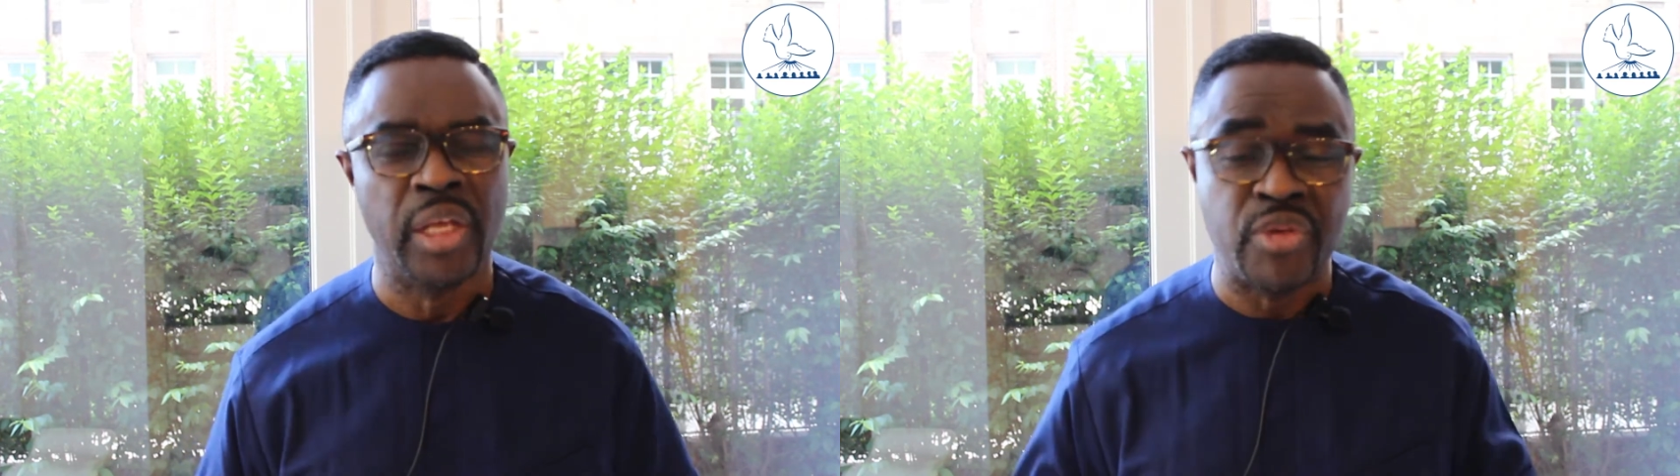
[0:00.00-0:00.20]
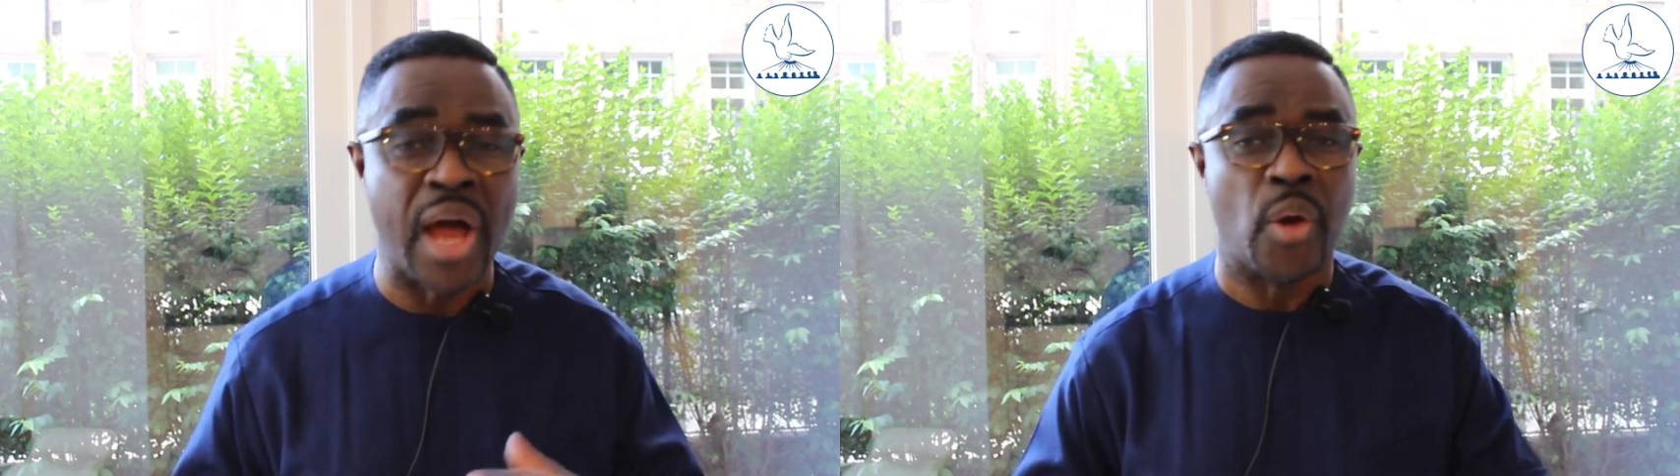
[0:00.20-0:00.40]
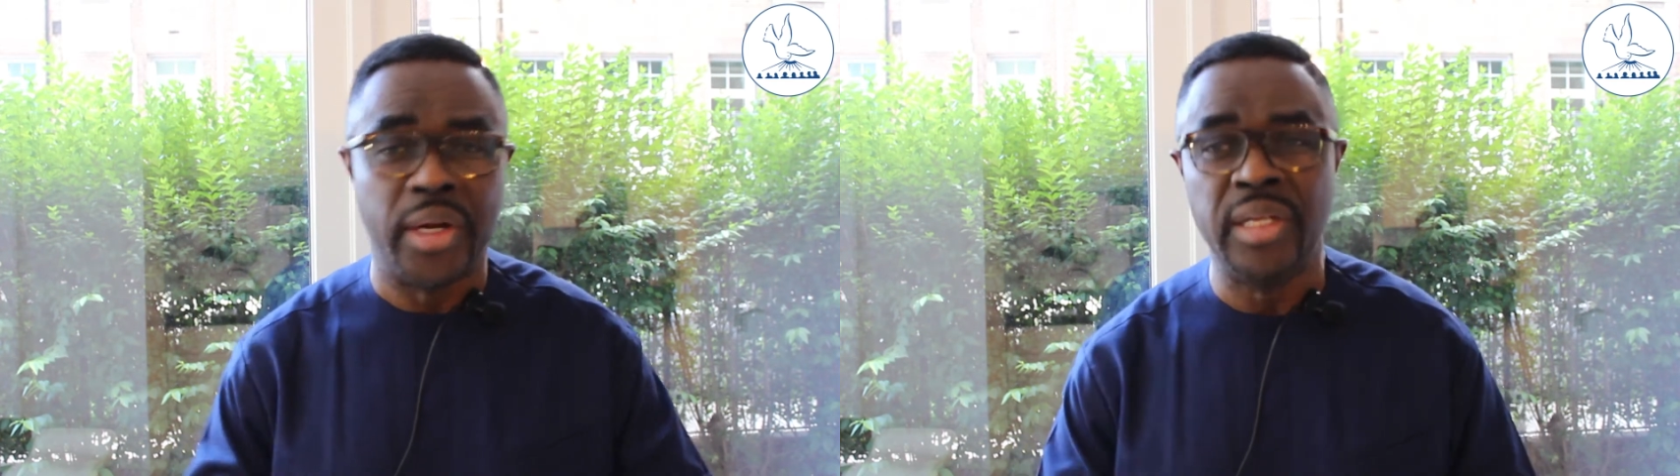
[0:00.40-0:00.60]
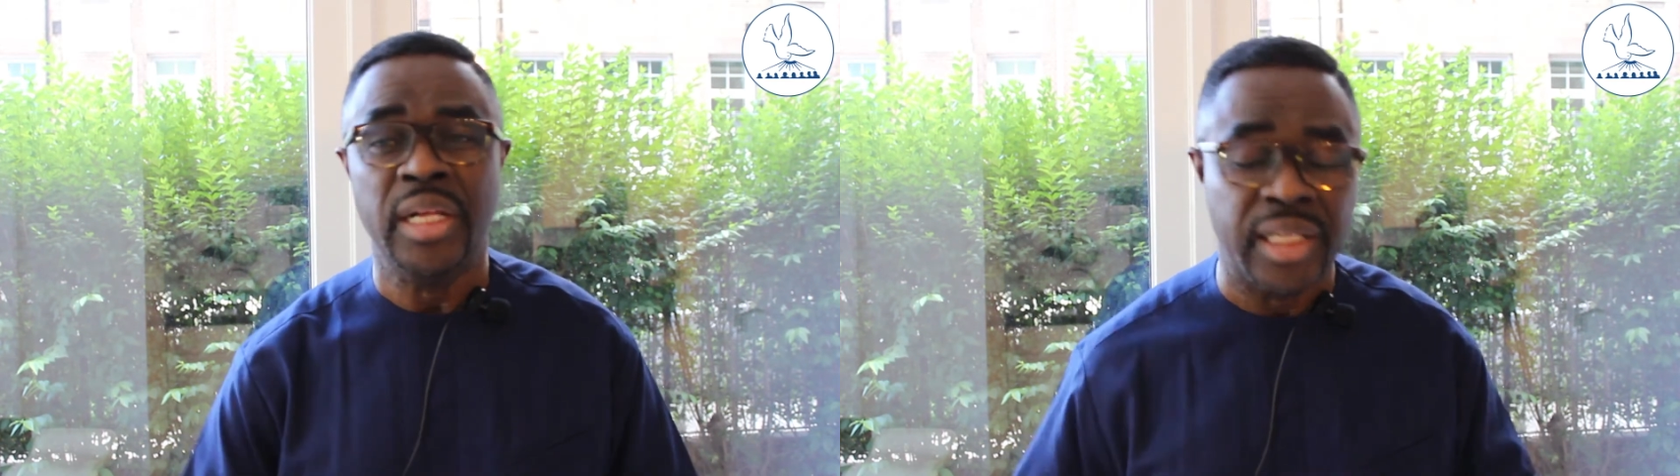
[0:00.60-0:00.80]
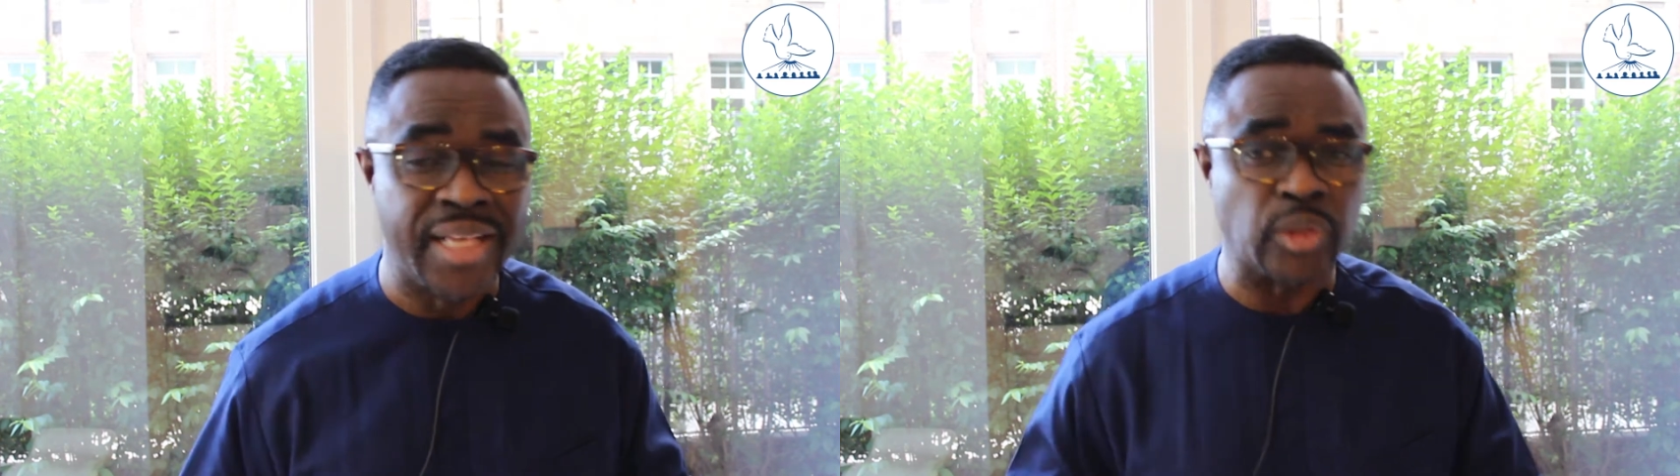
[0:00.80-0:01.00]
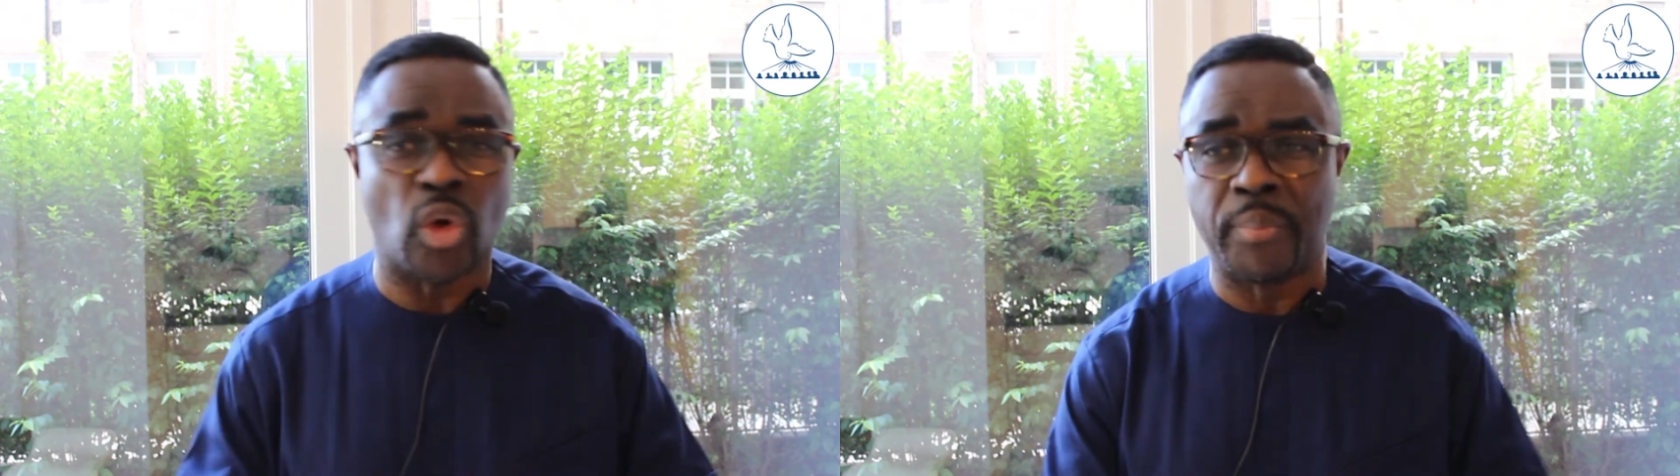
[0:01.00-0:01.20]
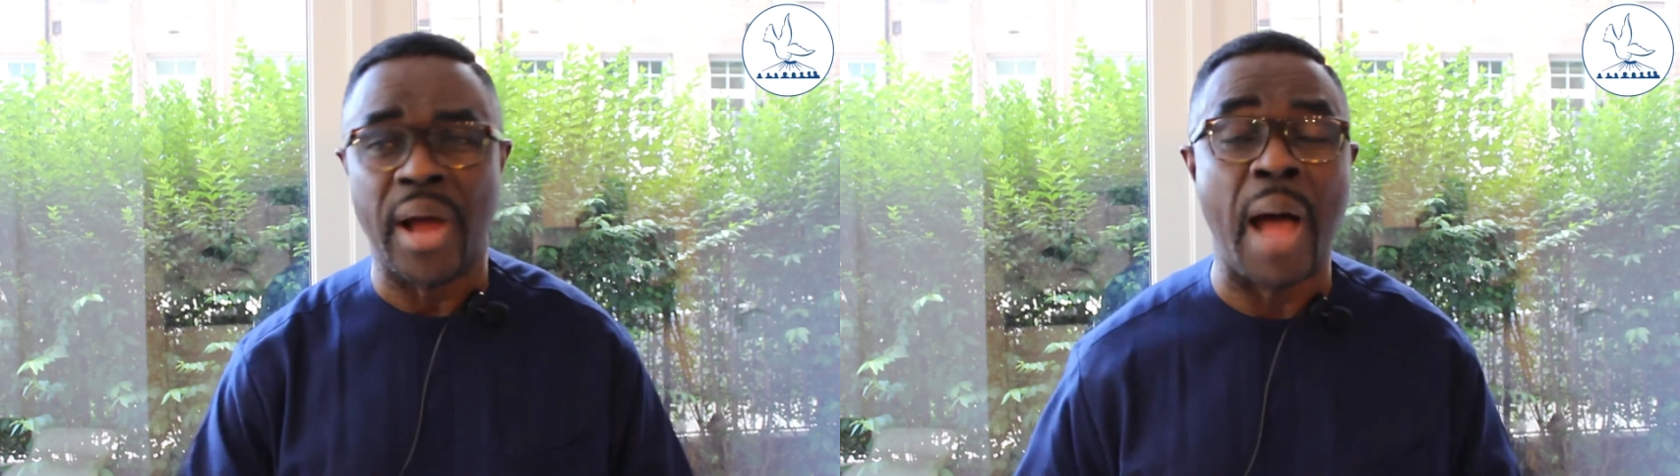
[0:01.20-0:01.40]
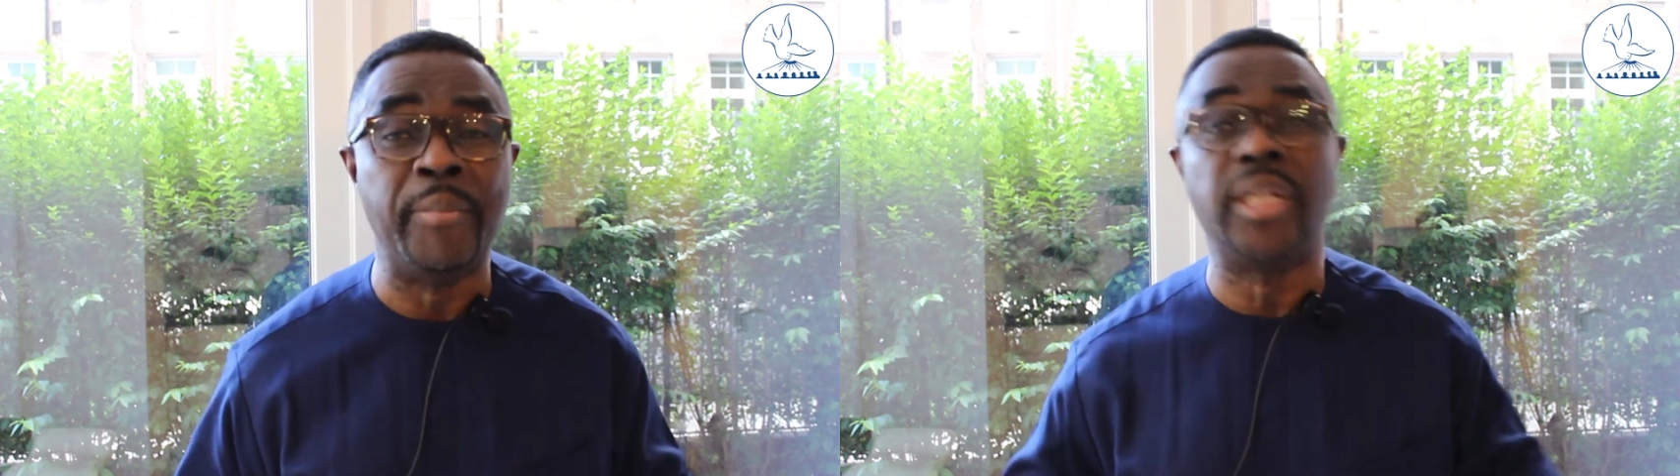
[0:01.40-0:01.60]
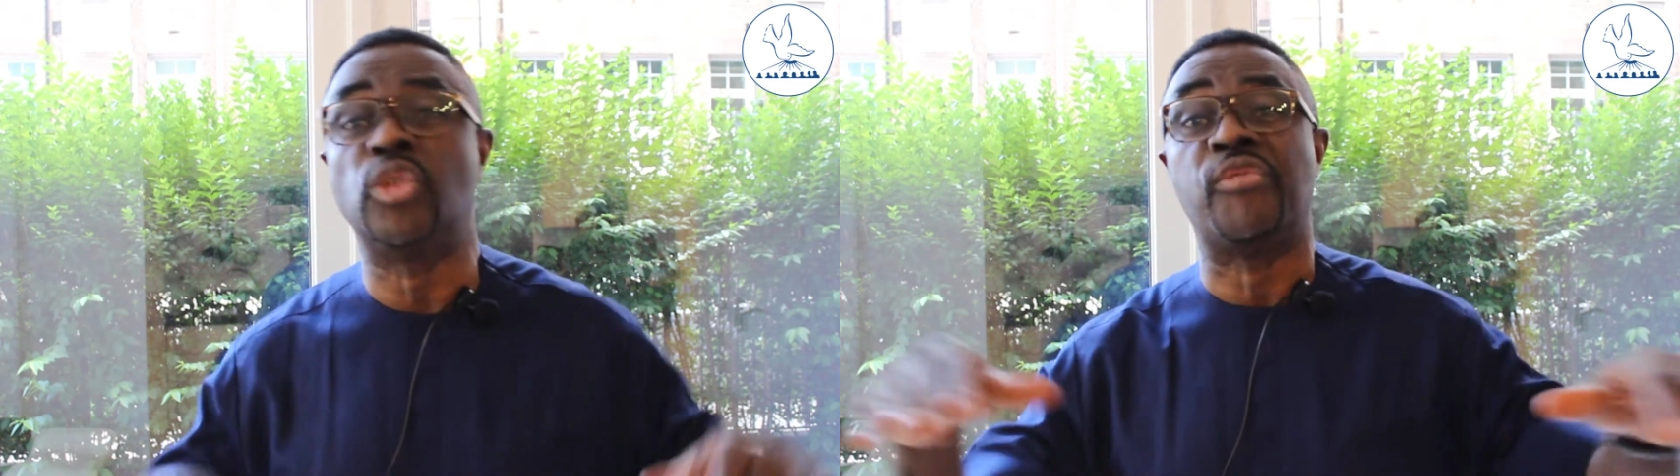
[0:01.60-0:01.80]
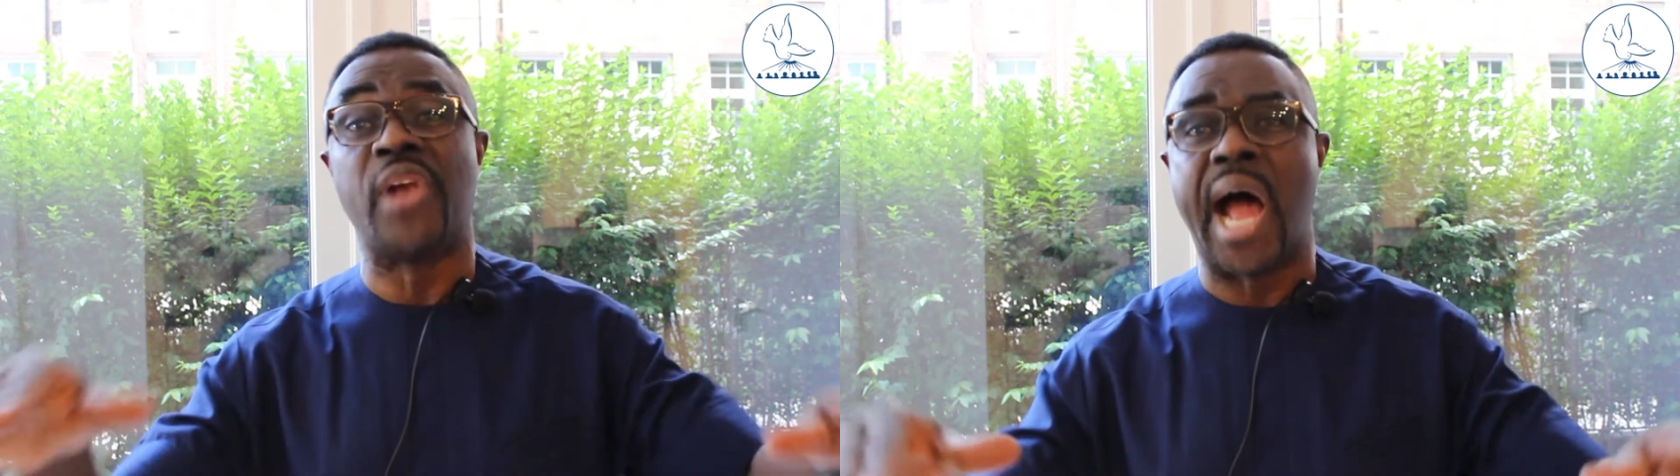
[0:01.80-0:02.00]
If you are running, get up and
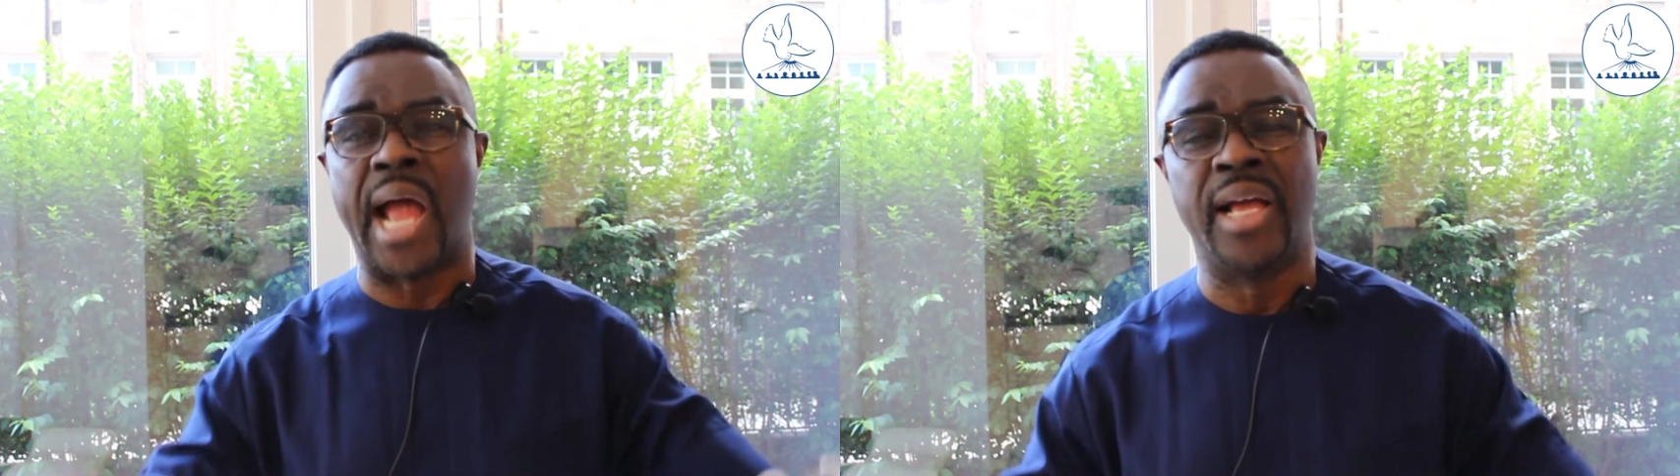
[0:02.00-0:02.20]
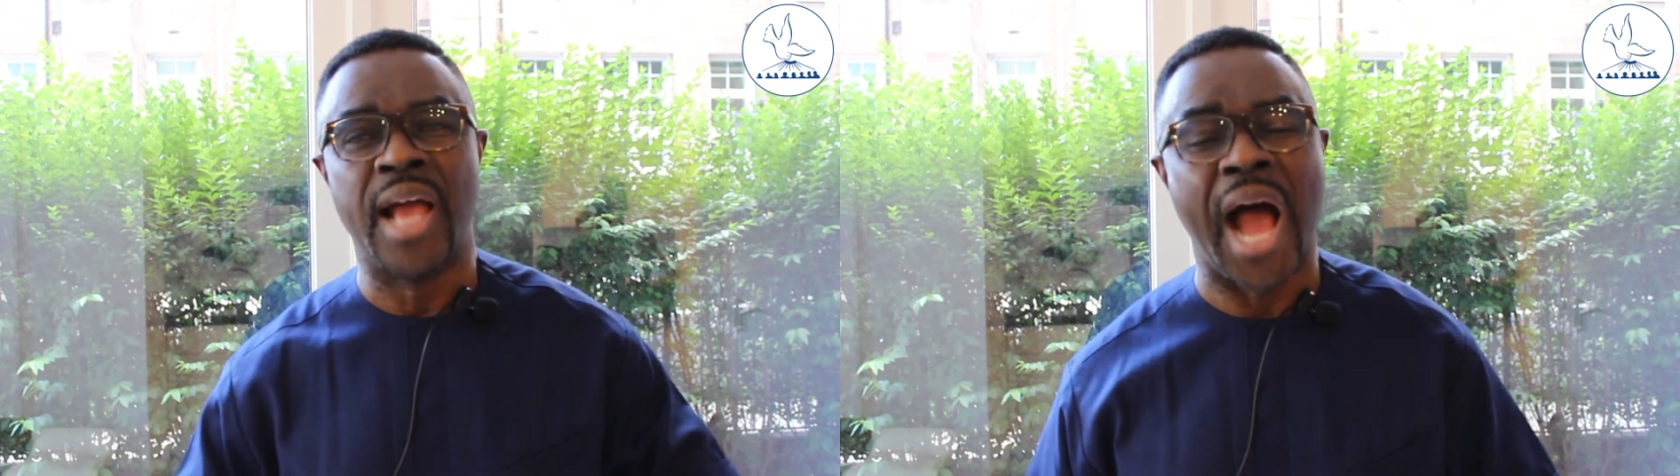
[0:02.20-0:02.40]
begin to fly.